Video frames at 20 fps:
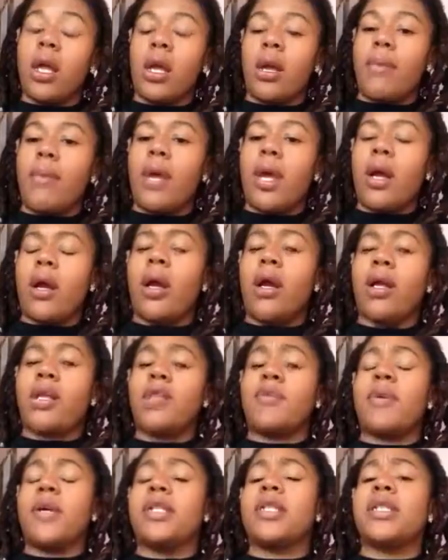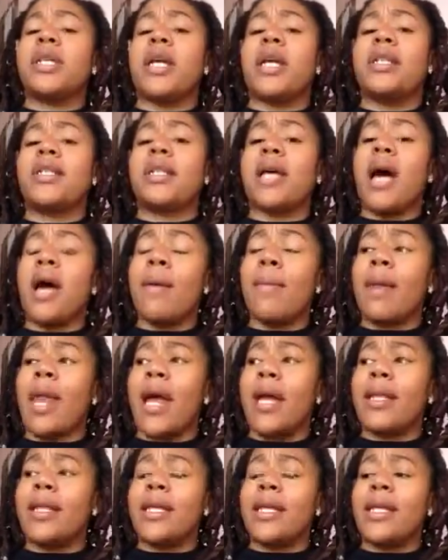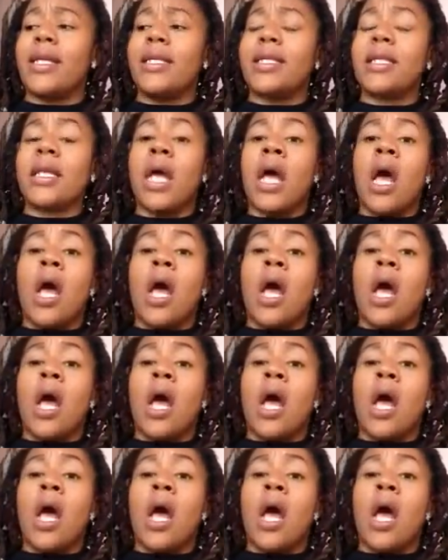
in America, especially at a time like this.